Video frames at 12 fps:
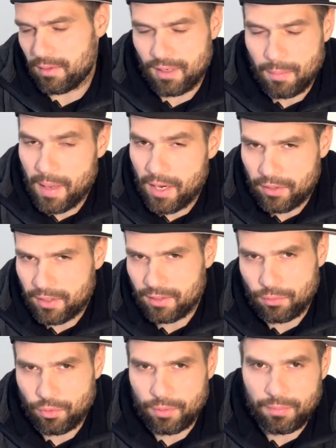American
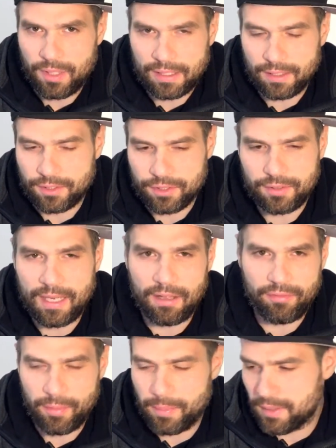or English
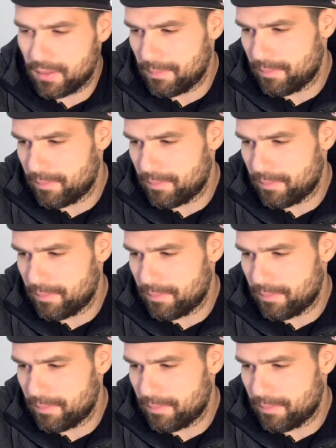alphabet.